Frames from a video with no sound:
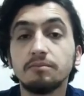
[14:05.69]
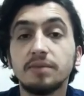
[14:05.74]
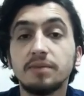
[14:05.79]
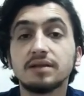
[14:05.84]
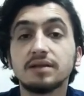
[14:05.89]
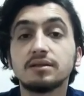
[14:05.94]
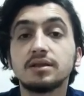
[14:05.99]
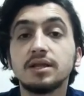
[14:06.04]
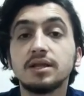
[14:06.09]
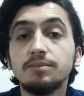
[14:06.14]

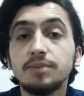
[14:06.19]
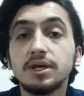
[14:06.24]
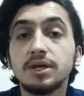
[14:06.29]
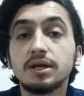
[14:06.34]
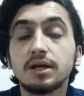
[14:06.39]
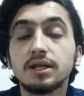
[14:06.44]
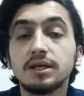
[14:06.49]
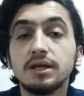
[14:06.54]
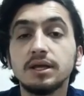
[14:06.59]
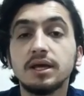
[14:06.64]
but
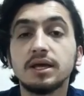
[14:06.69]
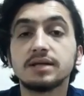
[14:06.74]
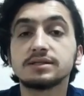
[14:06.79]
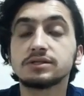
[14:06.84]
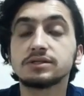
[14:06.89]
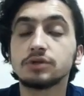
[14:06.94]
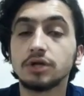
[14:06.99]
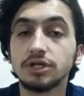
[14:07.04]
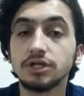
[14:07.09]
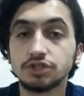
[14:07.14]
typically
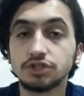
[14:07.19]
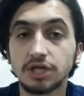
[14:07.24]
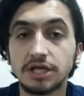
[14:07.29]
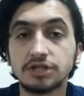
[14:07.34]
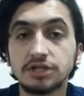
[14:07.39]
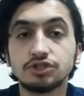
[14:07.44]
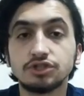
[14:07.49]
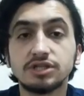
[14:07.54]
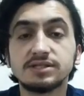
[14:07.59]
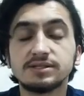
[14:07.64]
X-ray
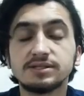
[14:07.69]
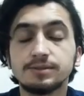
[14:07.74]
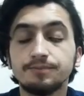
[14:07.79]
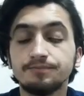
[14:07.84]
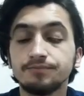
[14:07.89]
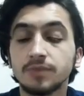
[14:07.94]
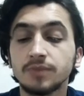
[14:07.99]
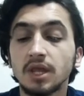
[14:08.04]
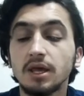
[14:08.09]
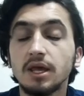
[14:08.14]
changes,
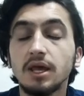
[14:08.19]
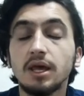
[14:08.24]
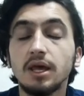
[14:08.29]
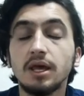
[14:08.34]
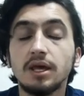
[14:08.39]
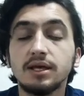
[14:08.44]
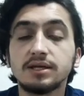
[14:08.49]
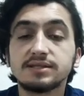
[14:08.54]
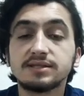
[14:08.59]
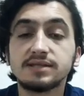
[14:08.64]

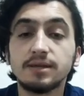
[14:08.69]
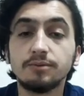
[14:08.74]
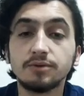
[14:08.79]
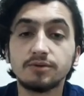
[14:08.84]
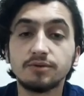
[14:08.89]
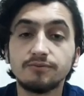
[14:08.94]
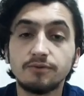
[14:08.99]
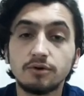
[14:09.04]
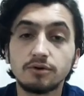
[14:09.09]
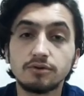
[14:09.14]

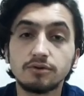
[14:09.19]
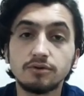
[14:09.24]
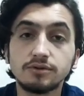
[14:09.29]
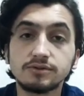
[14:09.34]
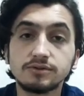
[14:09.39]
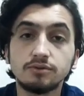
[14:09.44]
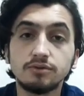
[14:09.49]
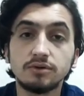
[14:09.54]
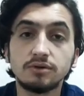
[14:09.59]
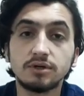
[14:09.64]
except for
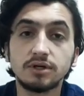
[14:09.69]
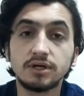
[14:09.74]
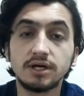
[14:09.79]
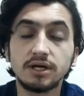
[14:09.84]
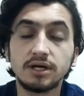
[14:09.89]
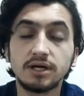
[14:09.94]
those who